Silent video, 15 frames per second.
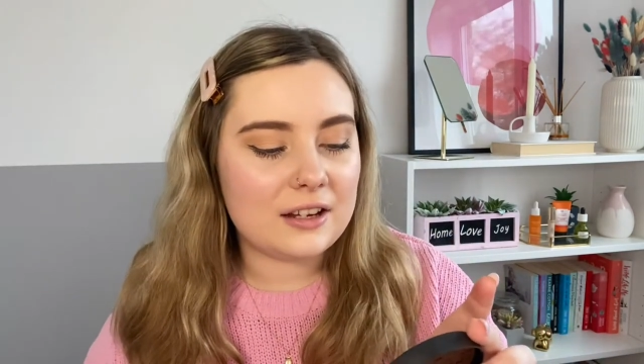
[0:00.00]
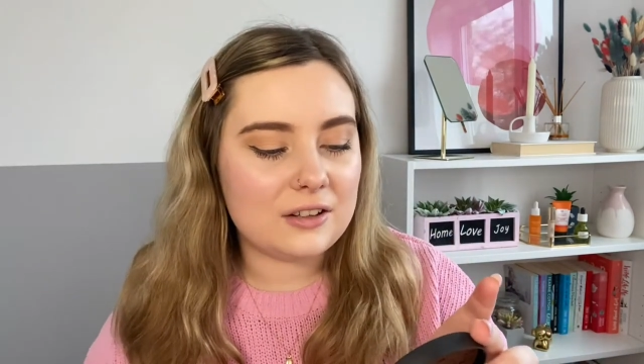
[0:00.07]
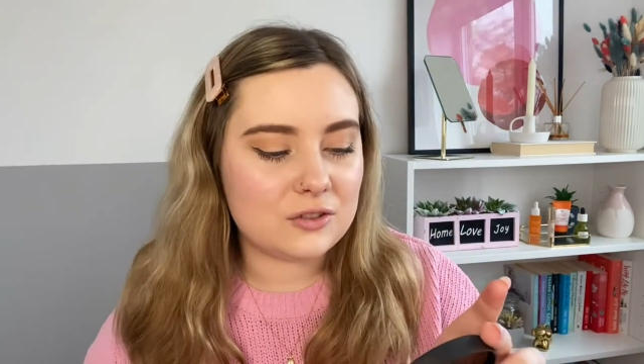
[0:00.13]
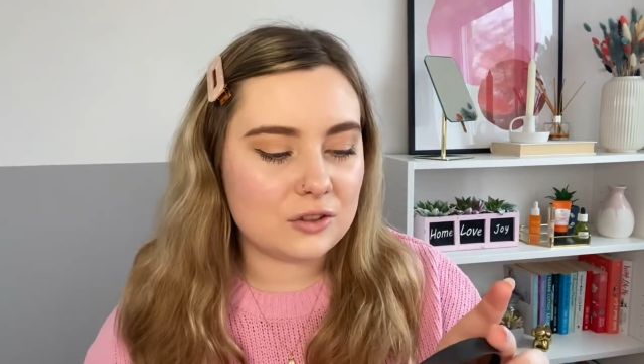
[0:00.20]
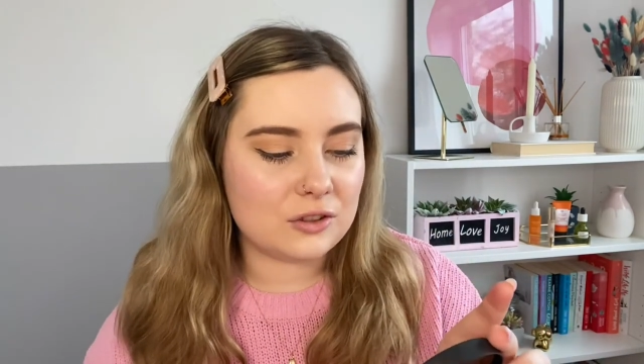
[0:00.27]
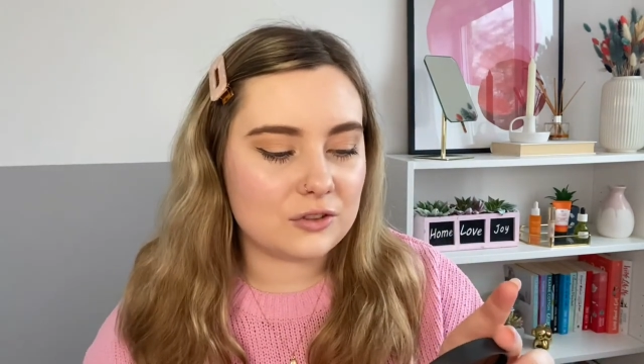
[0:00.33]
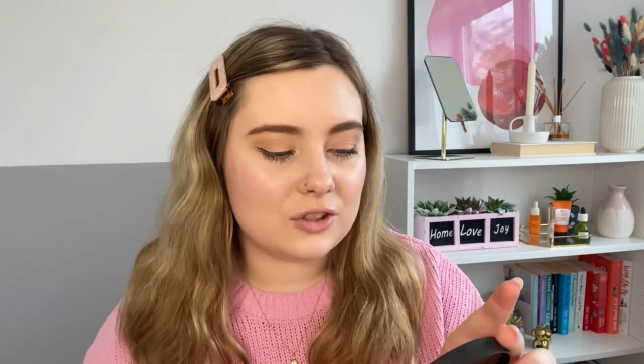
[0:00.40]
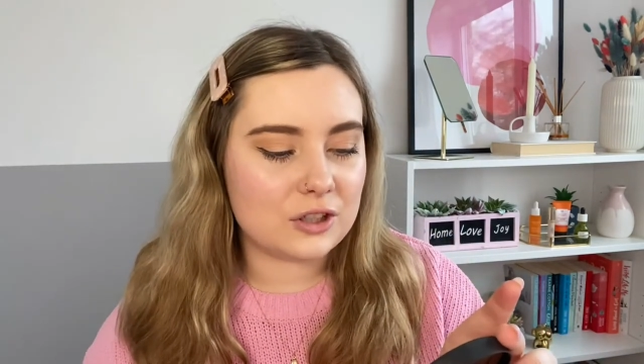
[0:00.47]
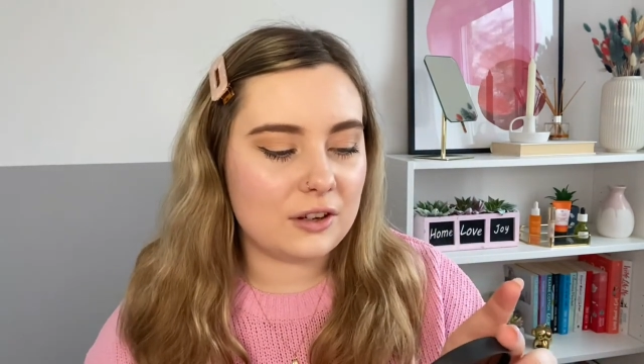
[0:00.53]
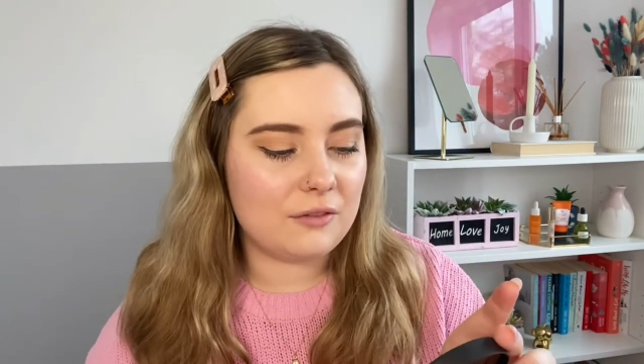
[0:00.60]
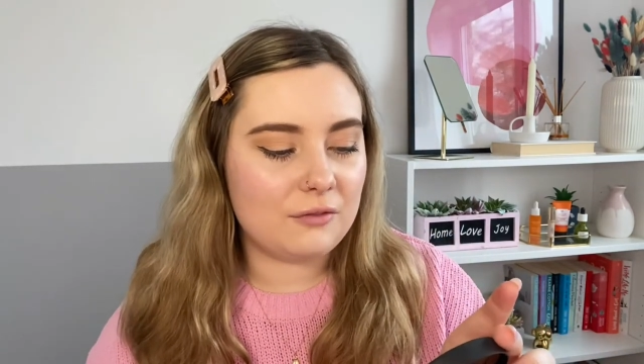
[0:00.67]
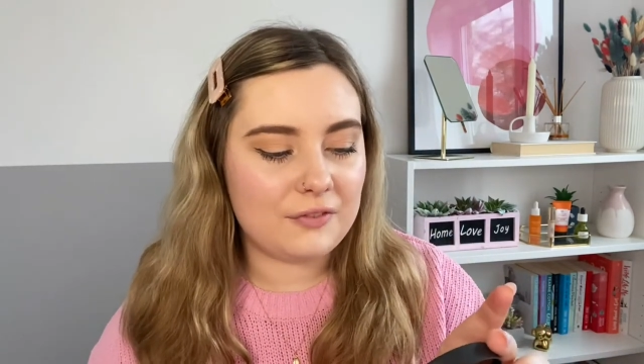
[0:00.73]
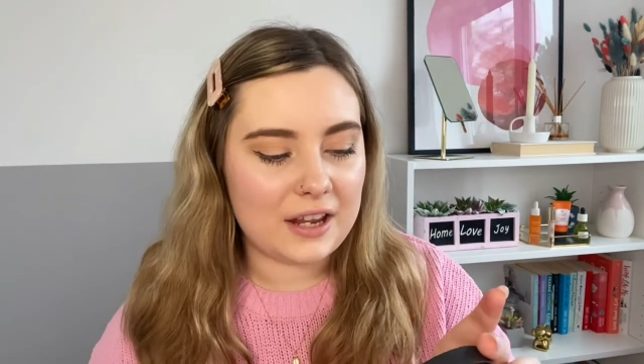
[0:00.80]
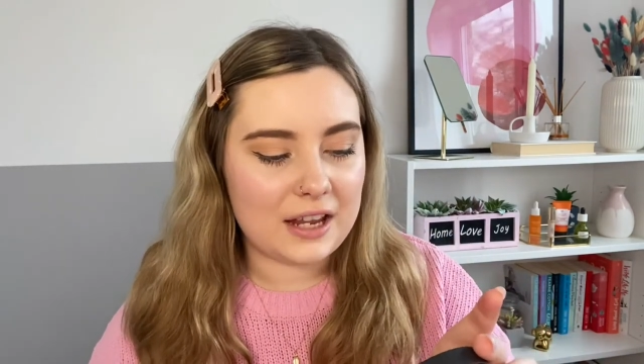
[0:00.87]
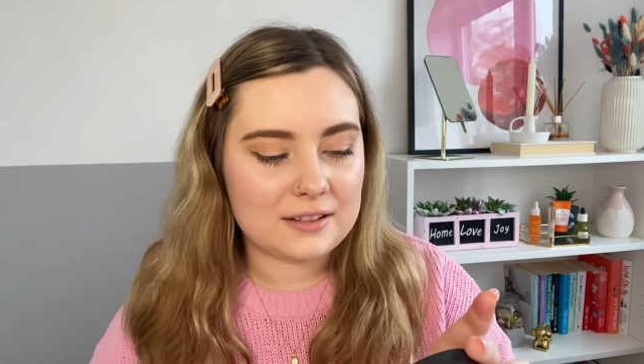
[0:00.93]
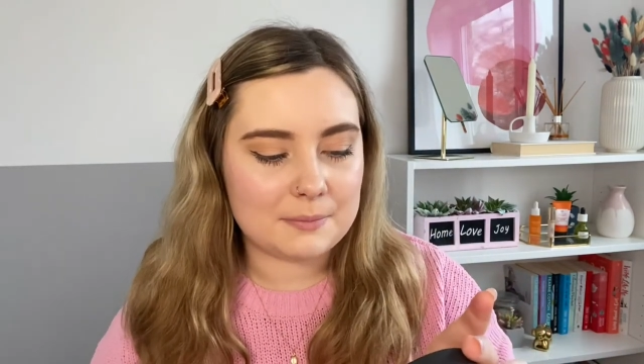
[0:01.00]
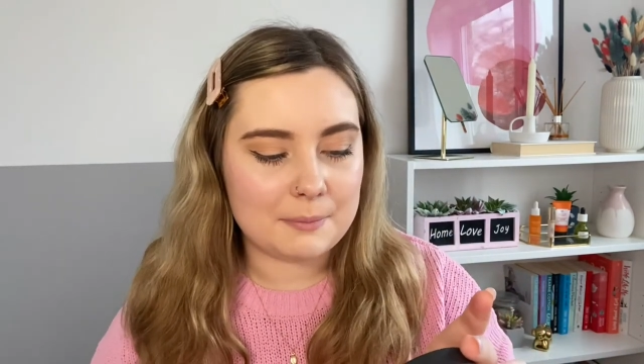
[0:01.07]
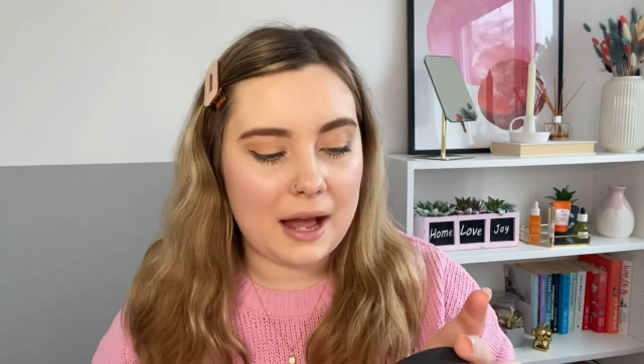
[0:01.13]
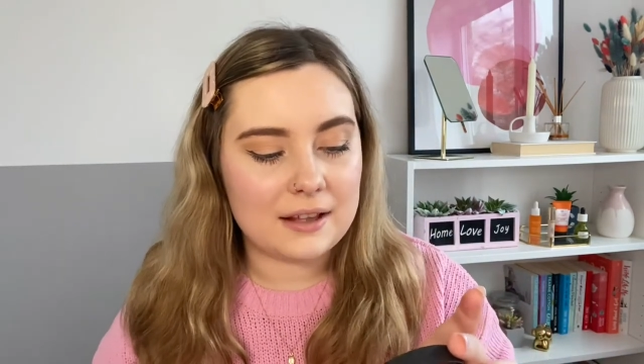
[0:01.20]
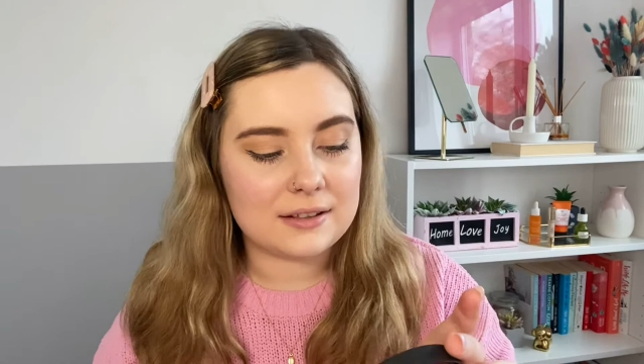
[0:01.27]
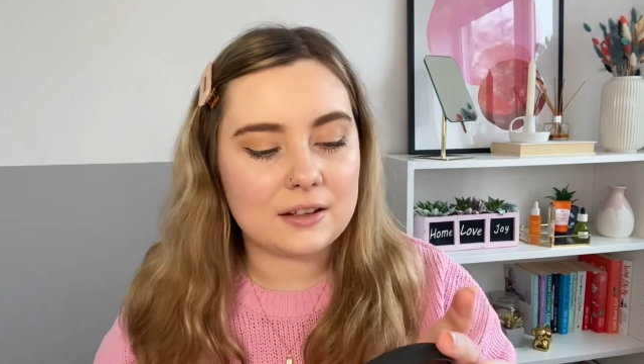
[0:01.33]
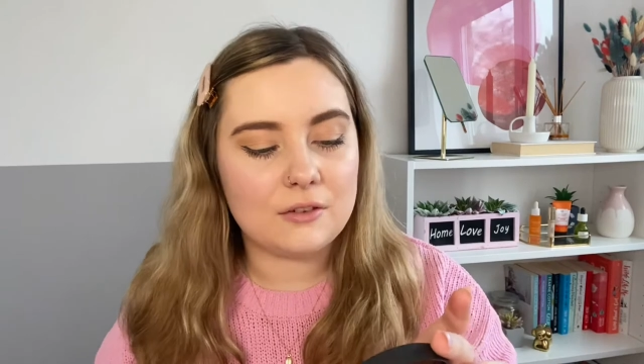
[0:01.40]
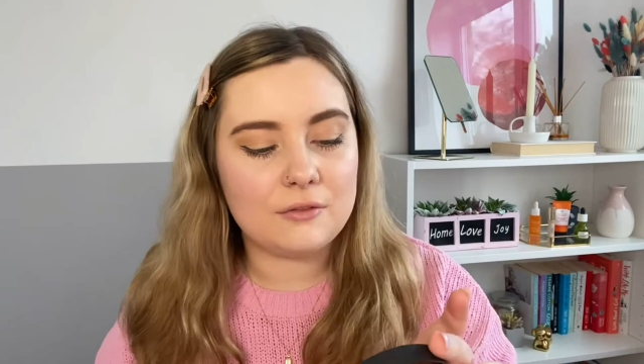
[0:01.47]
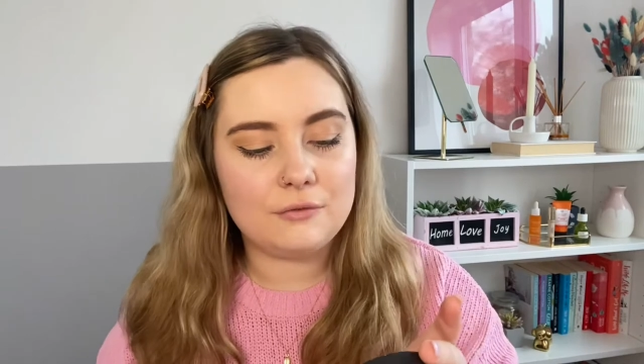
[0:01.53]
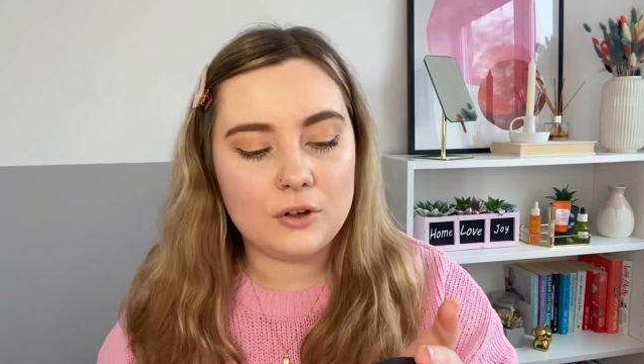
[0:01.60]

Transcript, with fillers: indulgent face mask